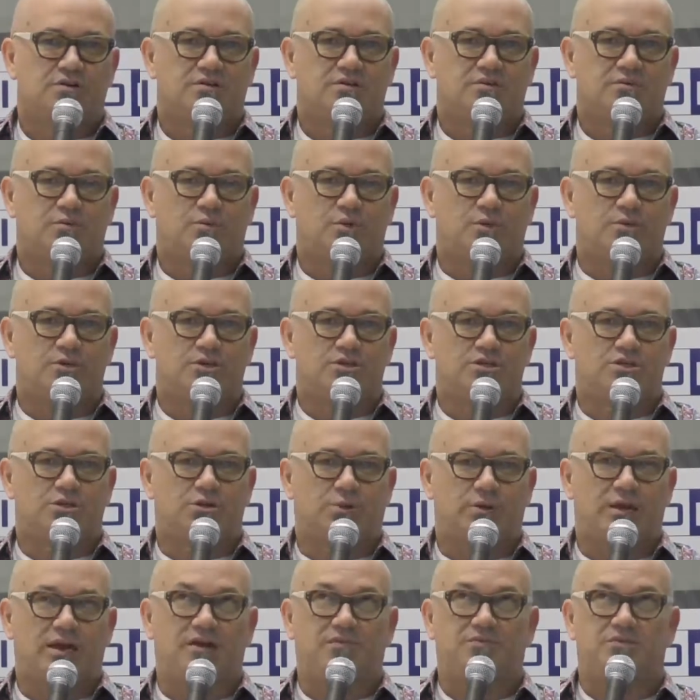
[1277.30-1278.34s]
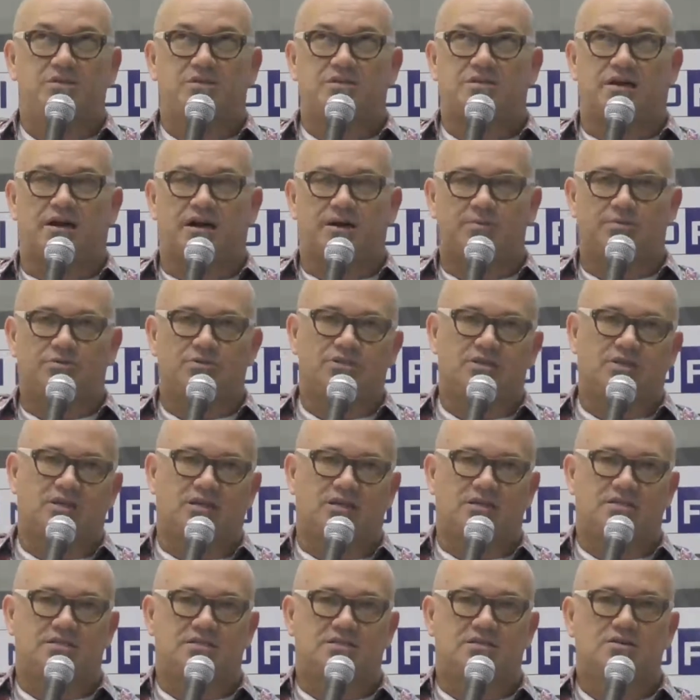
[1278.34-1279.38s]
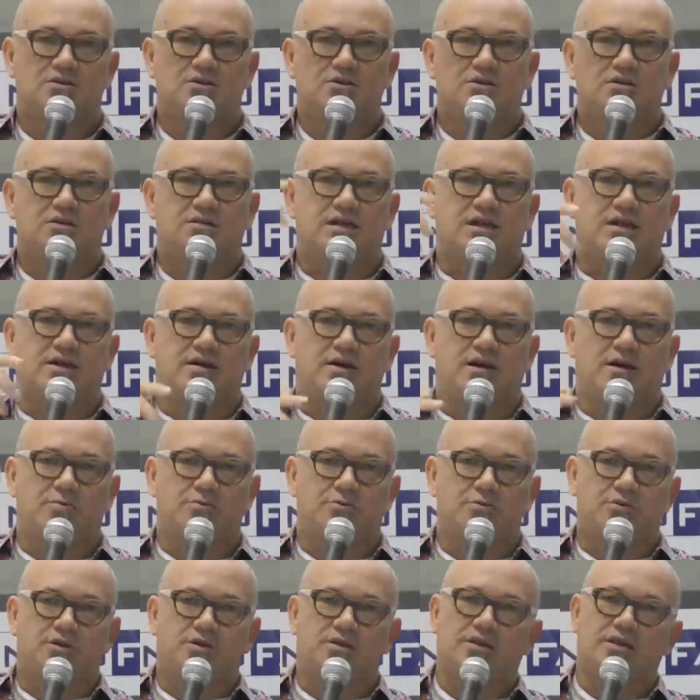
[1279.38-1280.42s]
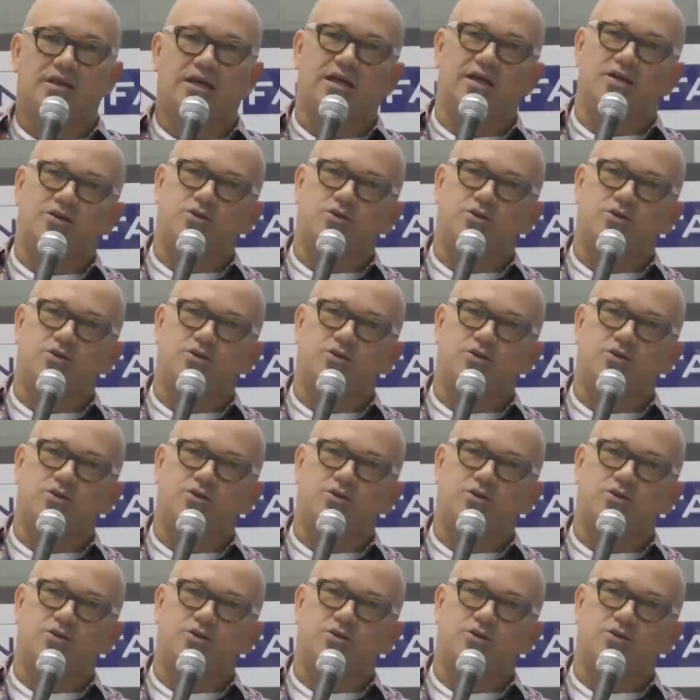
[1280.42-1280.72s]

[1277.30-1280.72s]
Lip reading: where we just don't have the time to send data up to the cloud,